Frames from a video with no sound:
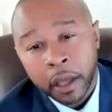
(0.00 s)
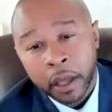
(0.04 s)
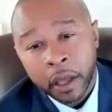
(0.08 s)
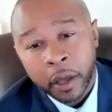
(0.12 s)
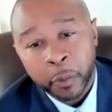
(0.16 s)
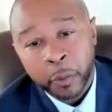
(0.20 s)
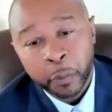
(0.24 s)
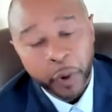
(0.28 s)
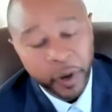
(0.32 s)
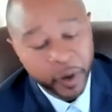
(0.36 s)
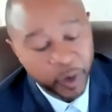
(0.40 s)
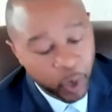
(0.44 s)

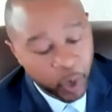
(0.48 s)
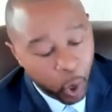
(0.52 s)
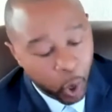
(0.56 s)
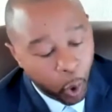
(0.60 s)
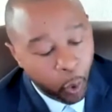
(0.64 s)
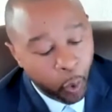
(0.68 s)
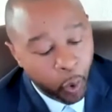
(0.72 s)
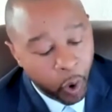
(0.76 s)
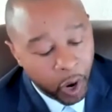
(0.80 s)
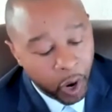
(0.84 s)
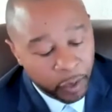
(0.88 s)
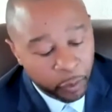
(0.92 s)
but no
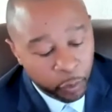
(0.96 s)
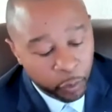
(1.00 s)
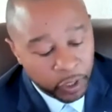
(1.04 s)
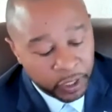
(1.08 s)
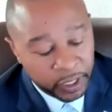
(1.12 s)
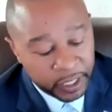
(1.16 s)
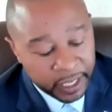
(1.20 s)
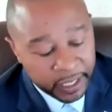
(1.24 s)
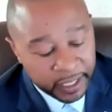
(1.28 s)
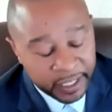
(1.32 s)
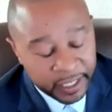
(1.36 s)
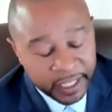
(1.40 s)
one was
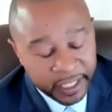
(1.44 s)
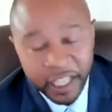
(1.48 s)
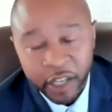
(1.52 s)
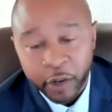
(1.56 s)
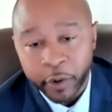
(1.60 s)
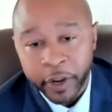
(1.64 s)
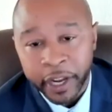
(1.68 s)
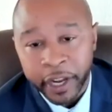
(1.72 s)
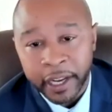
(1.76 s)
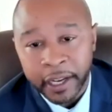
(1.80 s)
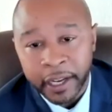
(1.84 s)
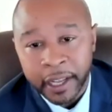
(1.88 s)

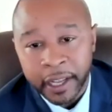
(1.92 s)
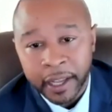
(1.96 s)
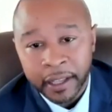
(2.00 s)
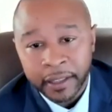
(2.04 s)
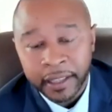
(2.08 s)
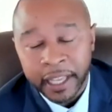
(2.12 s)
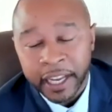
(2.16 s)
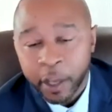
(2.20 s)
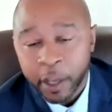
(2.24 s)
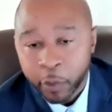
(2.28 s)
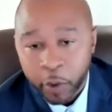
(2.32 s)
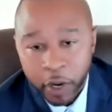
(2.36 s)
considering
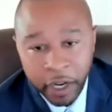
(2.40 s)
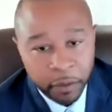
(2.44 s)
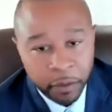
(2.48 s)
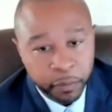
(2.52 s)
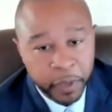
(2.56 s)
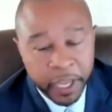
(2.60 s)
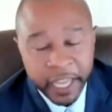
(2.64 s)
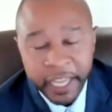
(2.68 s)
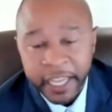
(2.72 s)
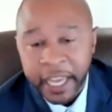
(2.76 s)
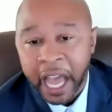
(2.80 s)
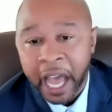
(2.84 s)
that he wouldn't
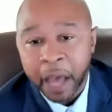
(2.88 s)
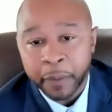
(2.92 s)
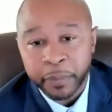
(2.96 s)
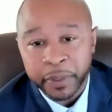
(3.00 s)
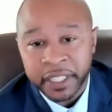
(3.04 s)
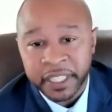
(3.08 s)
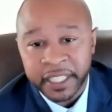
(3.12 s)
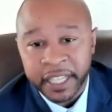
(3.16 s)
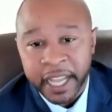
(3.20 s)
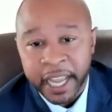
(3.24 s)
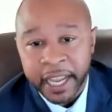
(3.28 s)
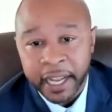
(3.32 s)
be
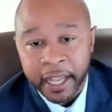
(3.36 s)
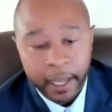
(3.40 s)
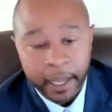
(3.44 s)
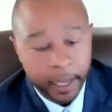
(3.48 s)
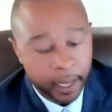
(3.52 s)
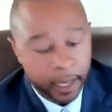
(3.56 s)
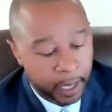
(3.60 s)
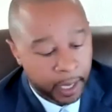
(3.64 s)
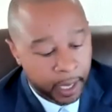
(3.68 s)
compensated.